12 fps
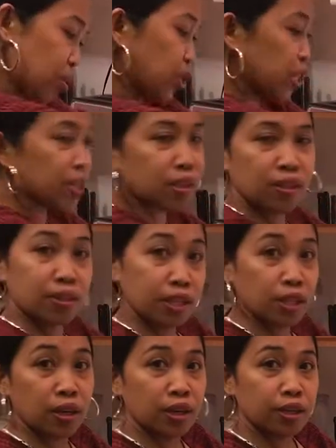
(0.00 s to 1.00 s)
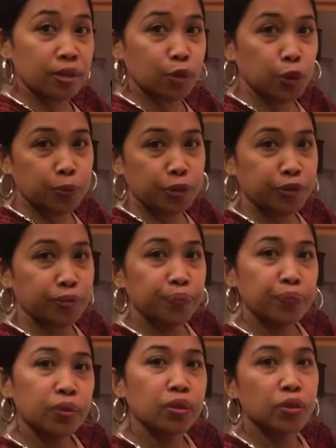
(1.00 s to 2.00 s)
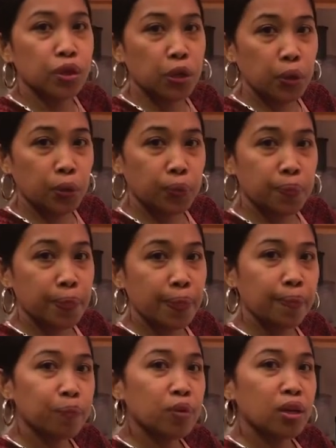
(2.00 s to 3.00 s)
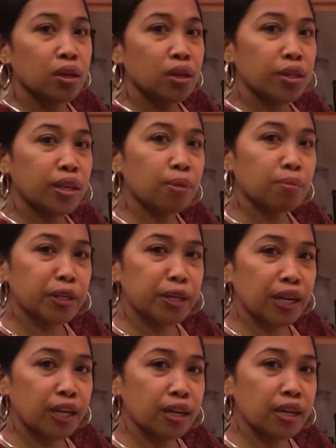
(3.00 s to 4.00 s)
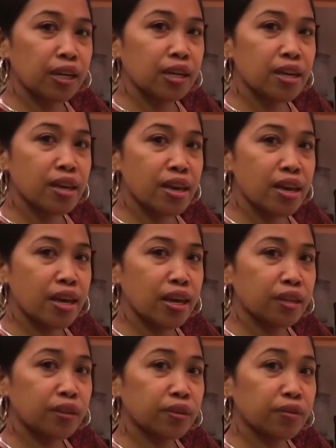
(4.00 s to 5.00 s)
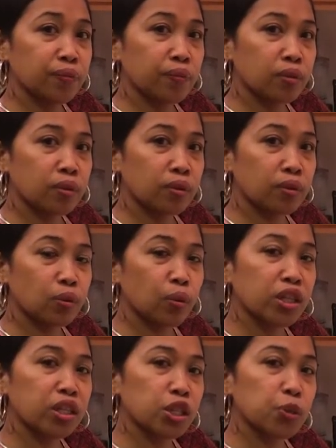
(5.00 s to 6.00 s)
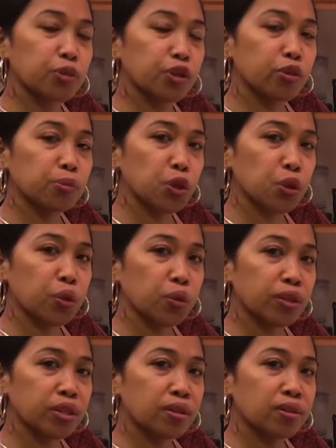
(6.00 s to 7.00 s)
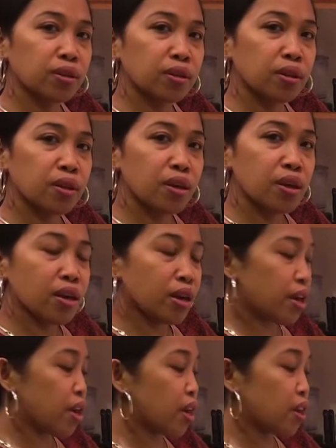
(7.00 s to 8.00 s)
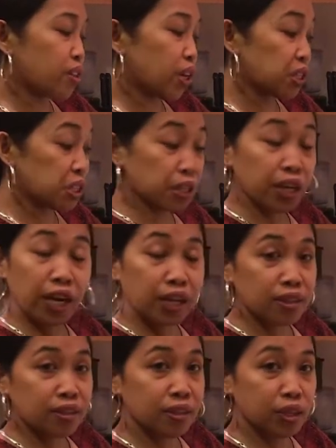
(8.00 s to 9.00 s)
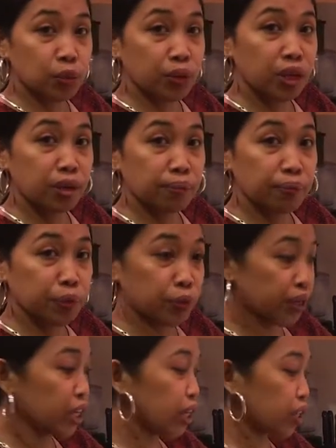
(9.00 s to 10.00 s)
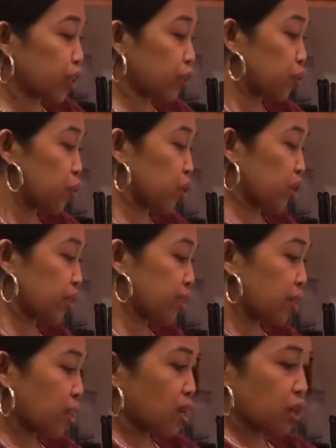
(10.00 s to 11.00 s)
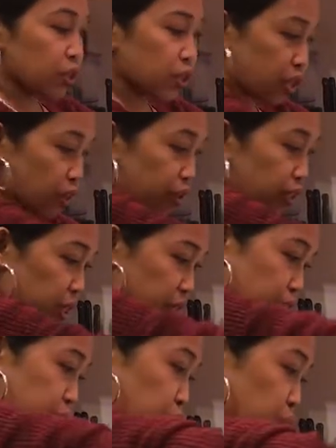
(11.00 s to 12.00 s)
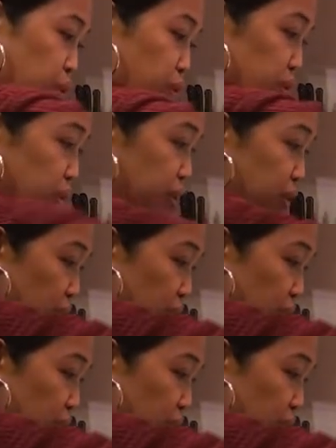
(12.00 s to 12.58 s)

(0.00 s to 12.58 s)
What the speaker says: just 6 tablespoons. So we have vanilla and 1 teaspoon of salt, and that's it, guys. That's what I'm doing. And then you just stirring, just only